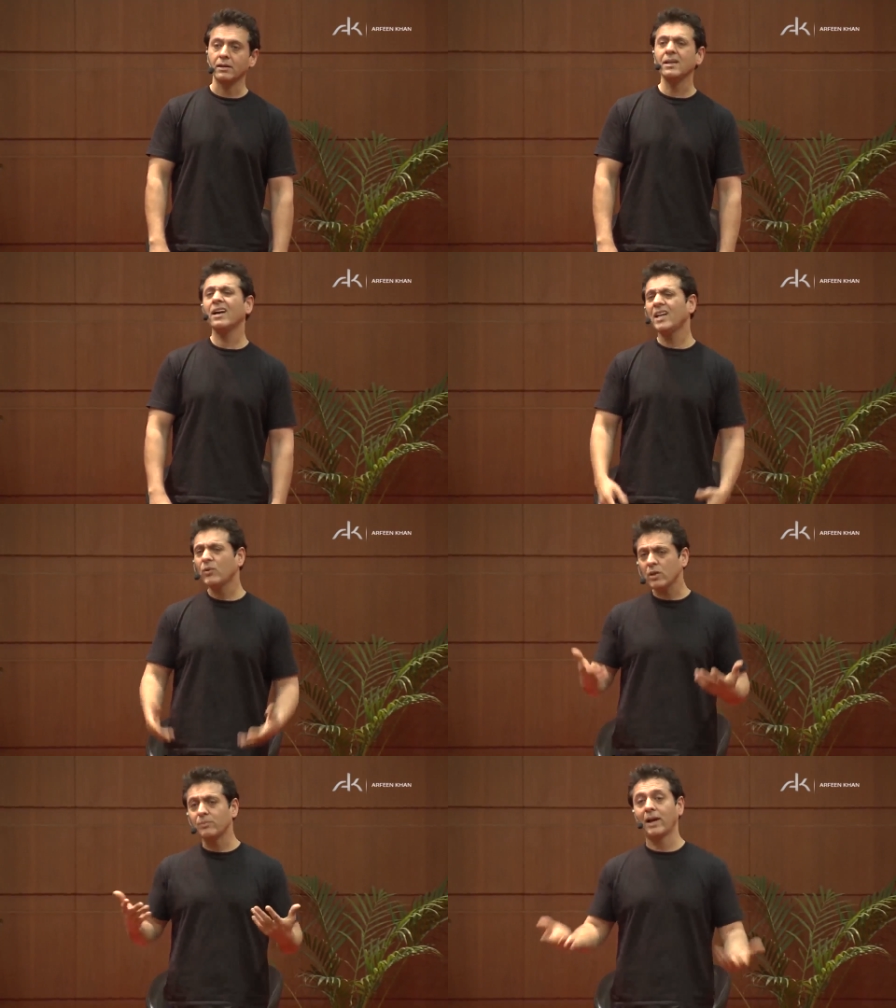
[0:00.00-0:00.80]
Yeah, I know
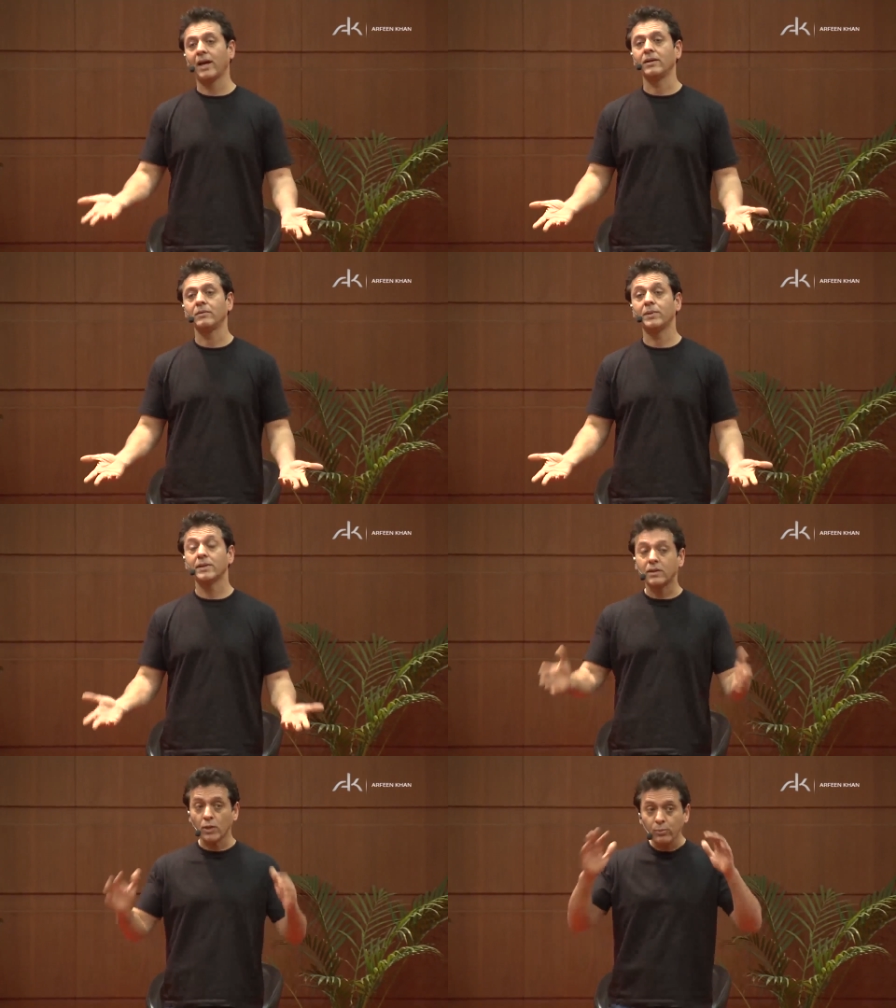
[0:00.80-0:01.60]
it's bad, but
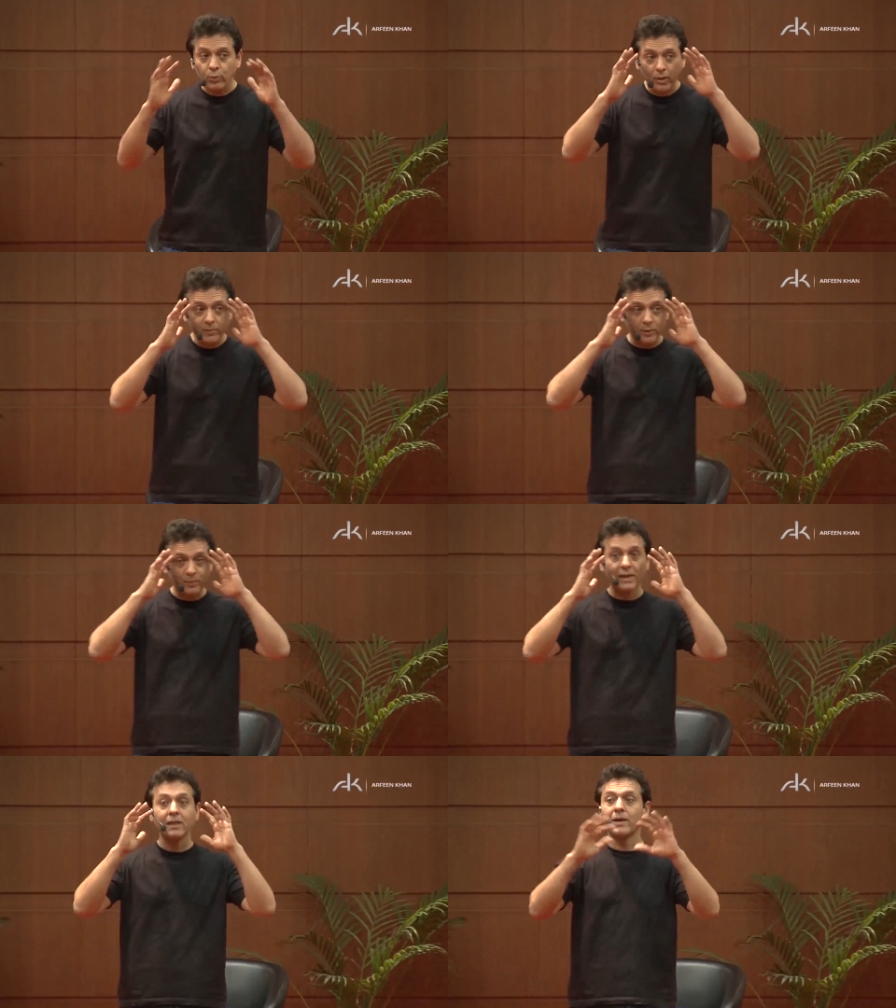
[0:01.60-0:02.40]
there's no point me
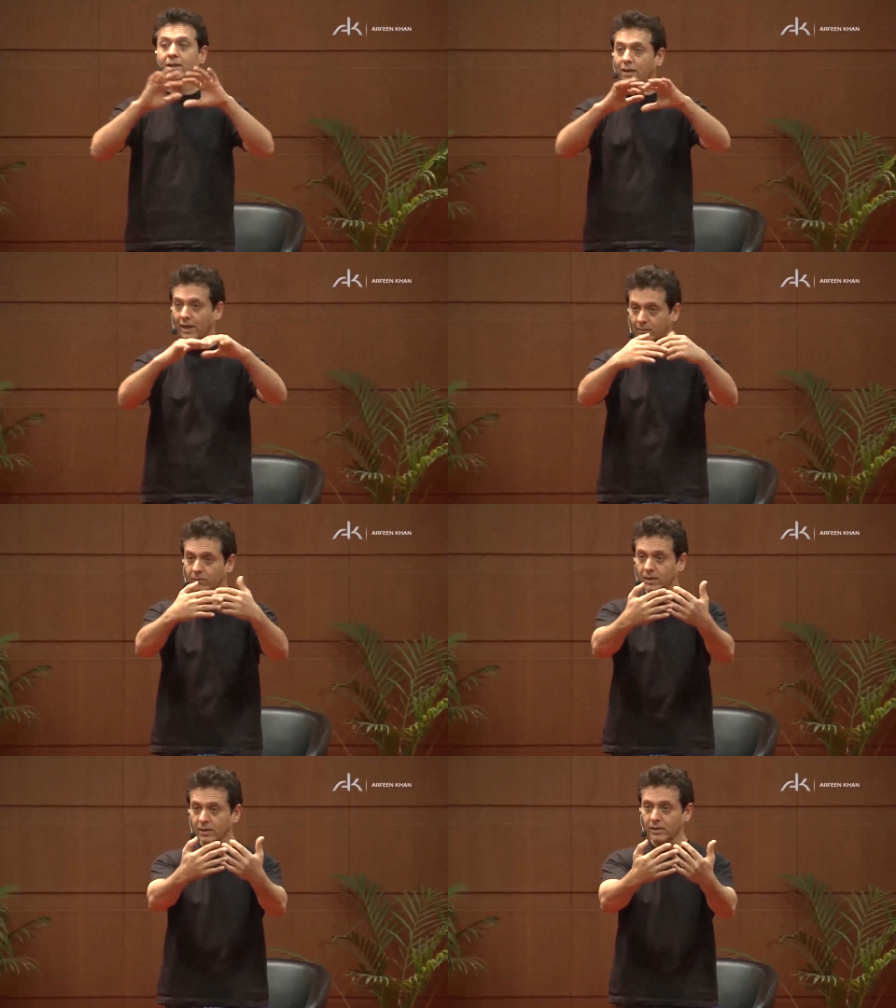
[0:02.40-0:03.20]
spending my time
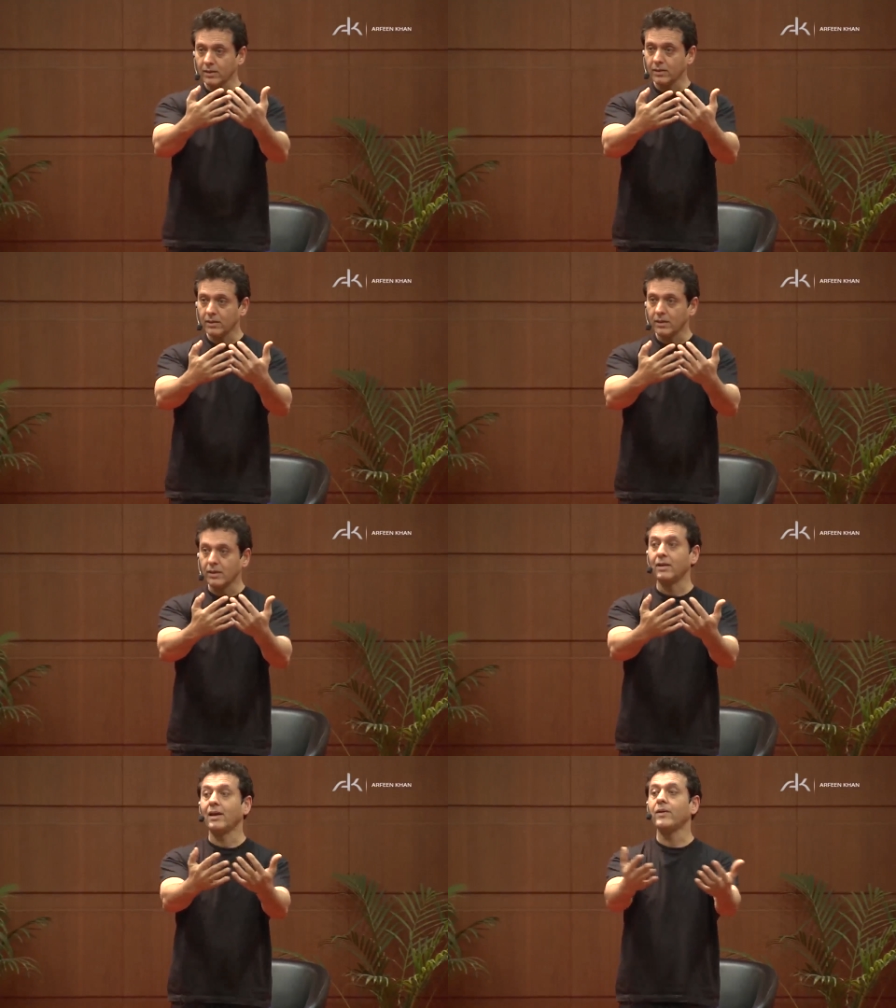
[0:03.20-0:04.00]

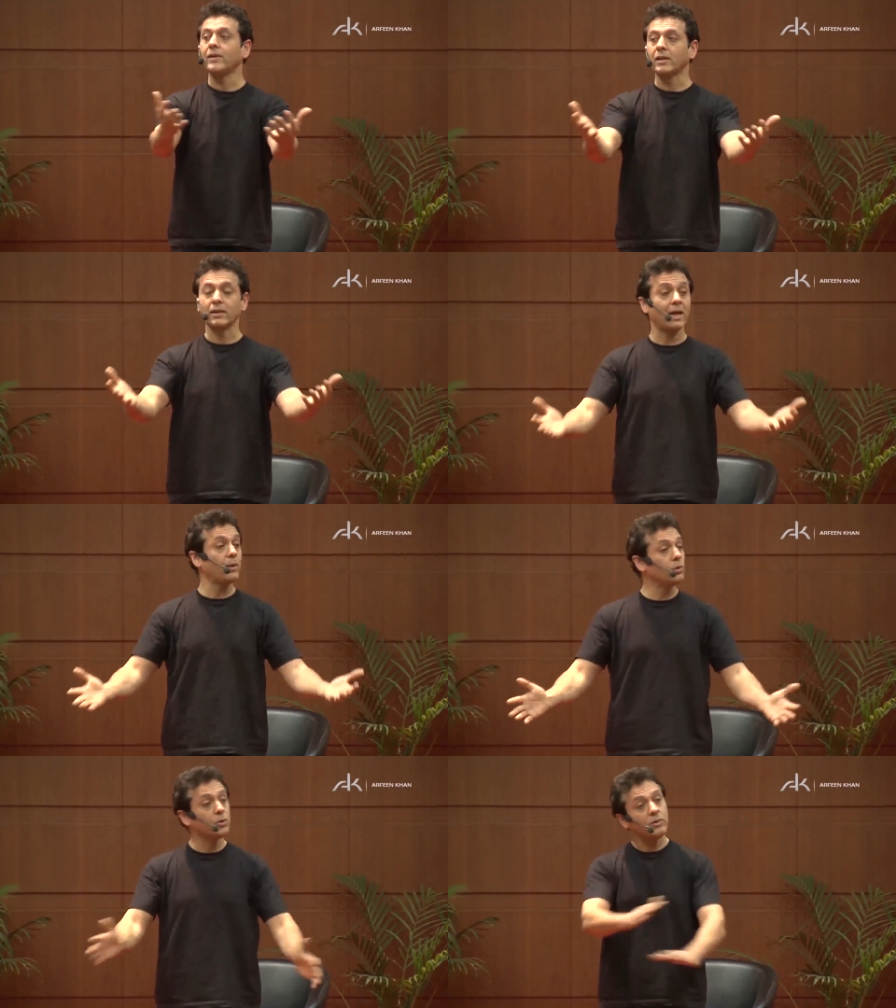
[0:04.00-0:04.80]
in areas that I
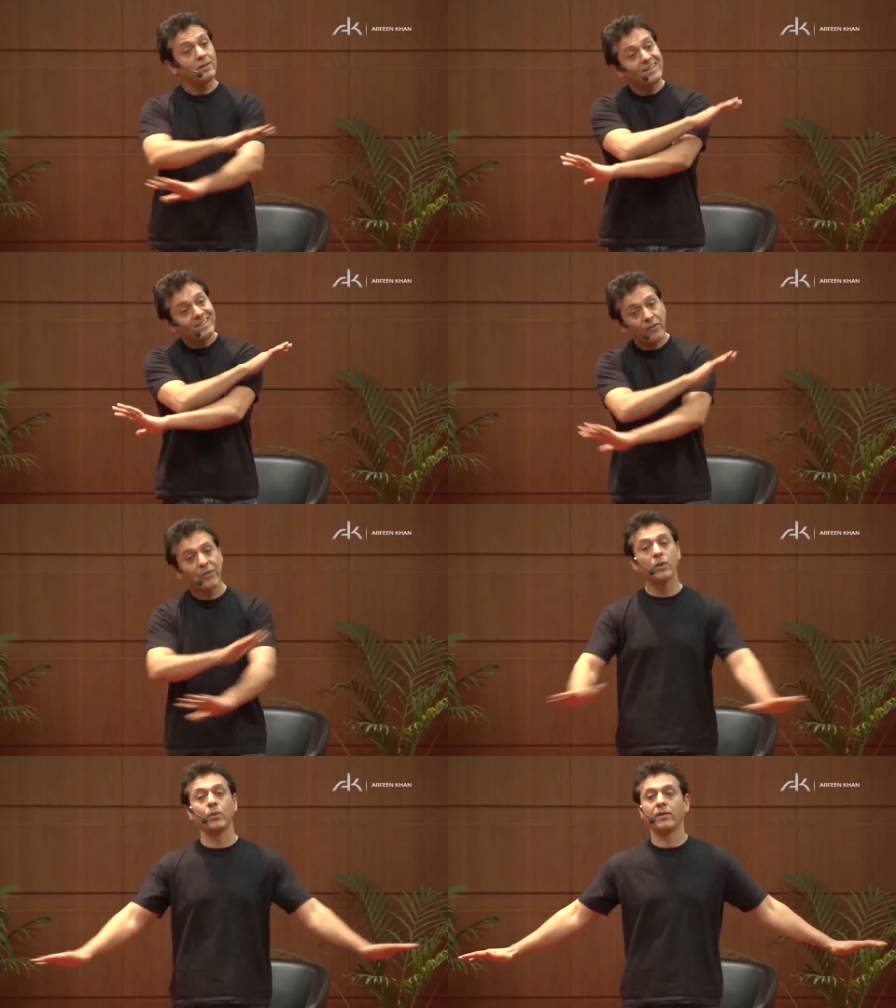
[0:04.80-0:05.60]
will do
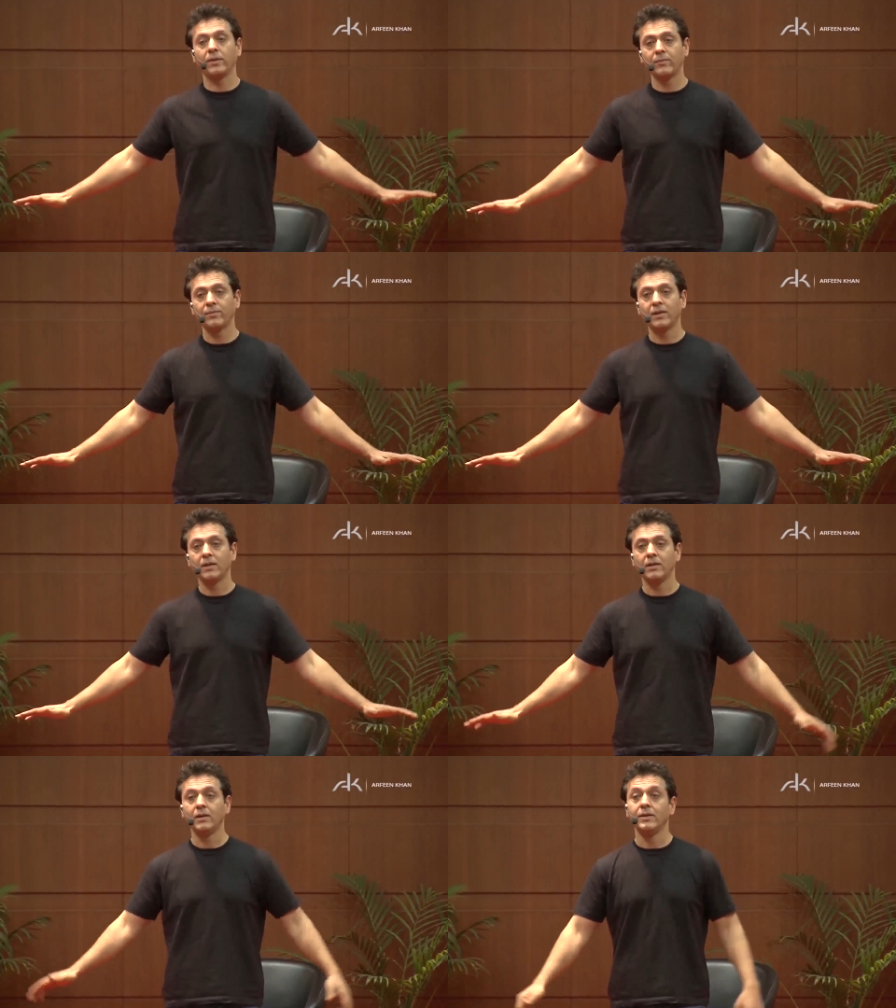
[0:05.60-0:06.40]
nothing with.
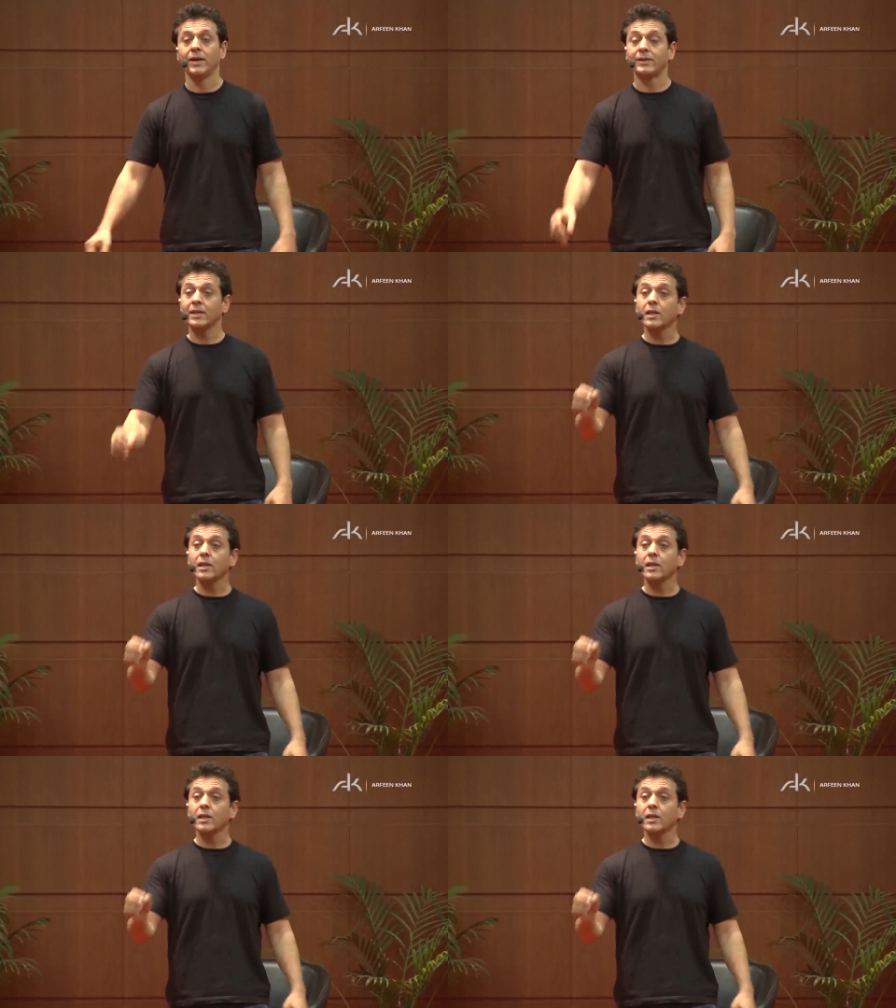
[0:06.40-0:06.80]
Now, this is